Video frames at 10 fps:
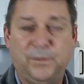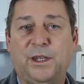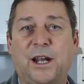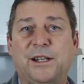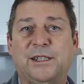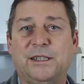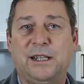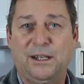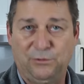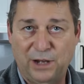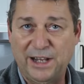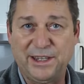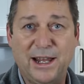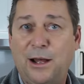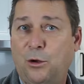there's right
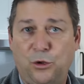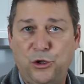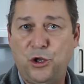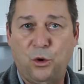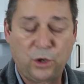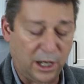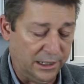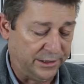now no color